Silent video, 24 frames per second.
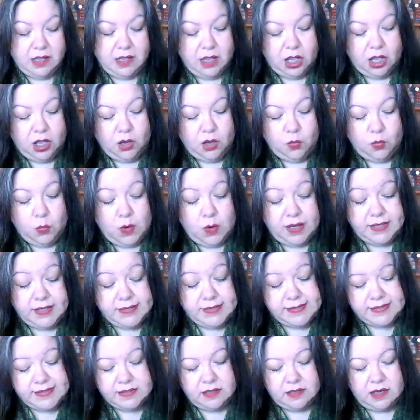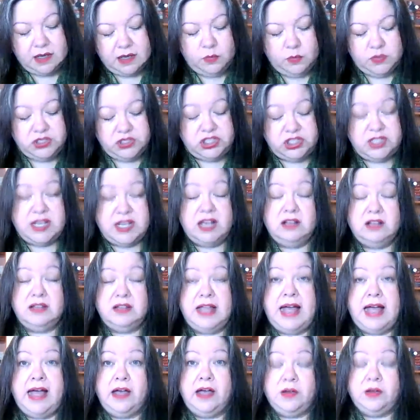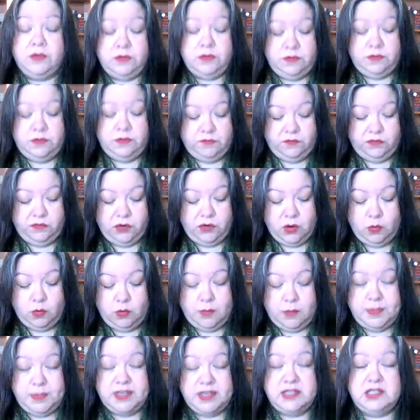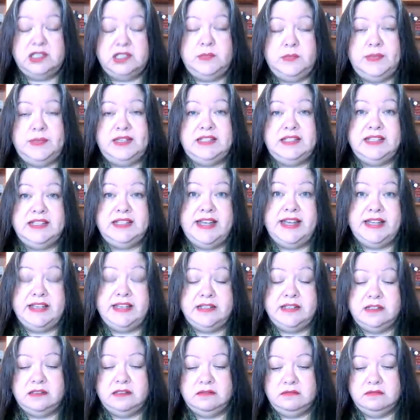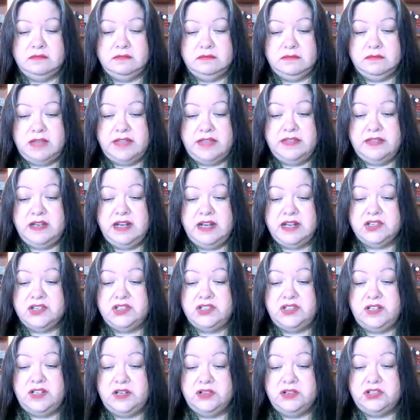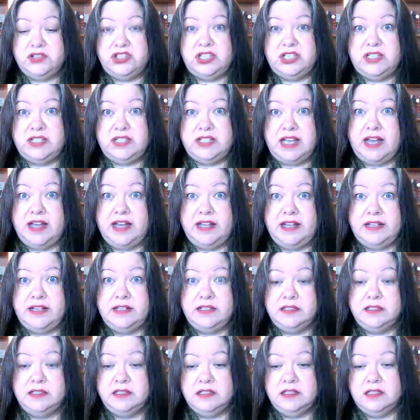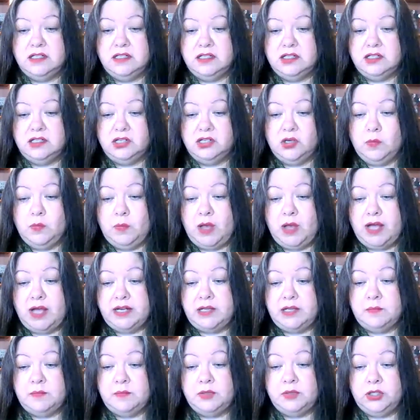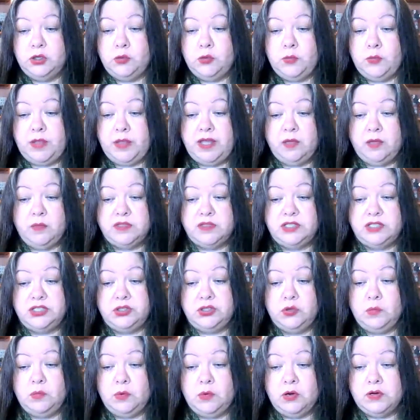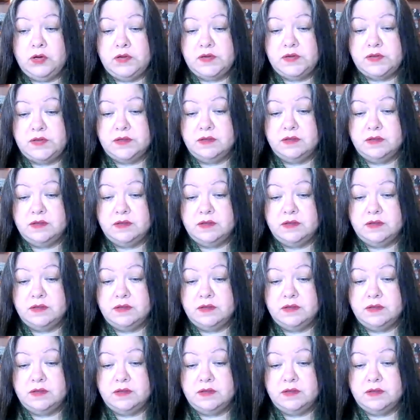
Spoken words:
Once I wished out loud for a woman to be dead, and the next year she died, her body blooming with tumors.